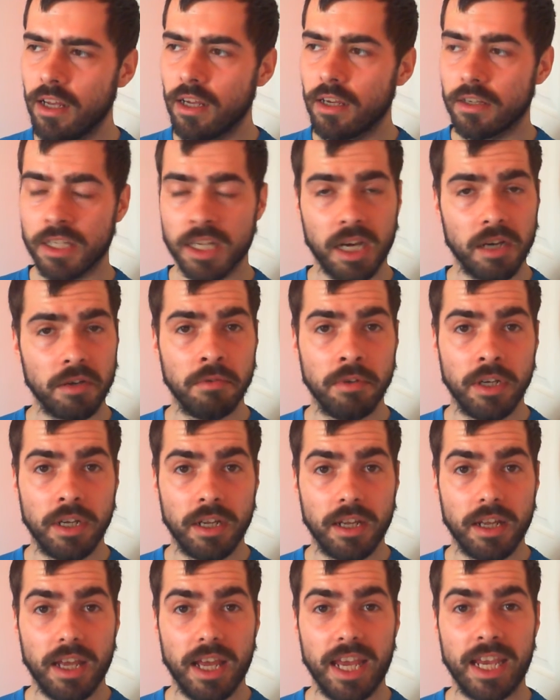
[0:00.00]
No,
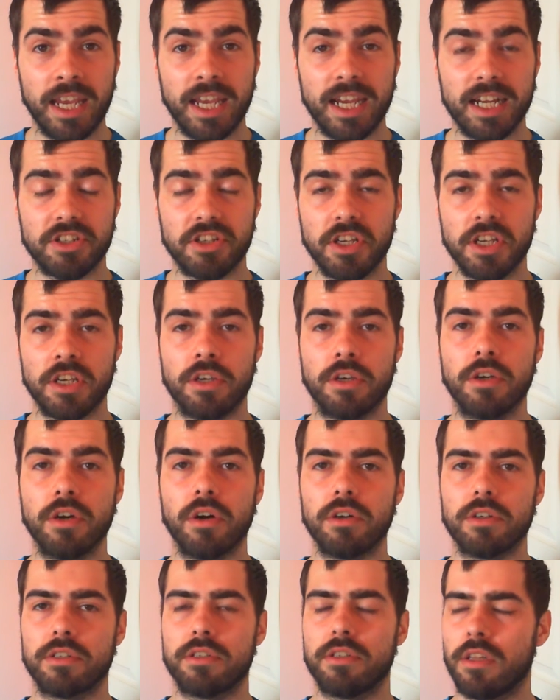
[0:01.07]
he actually
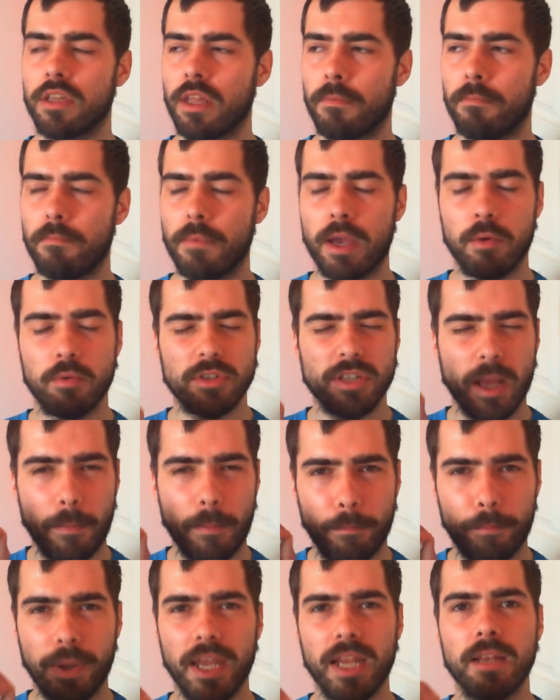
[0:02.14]
got it was a
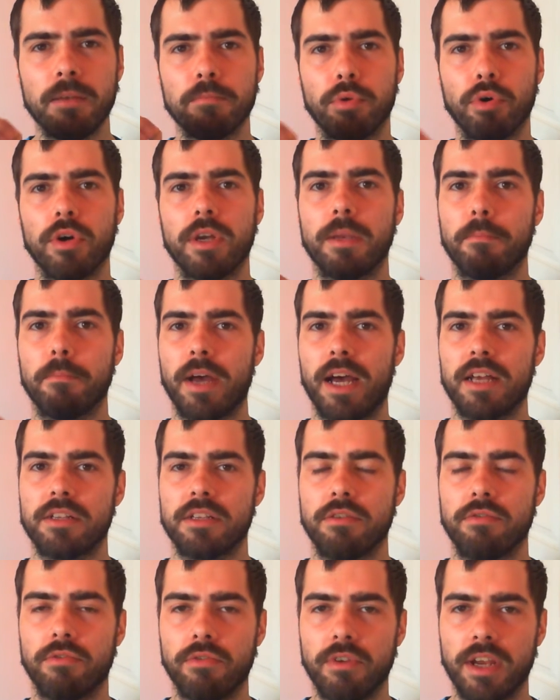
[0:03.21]
pinpoint pass, it
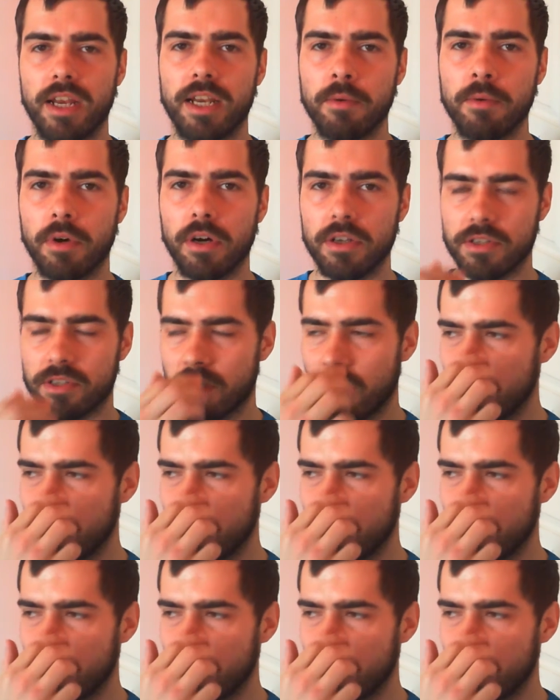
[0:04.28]
really was.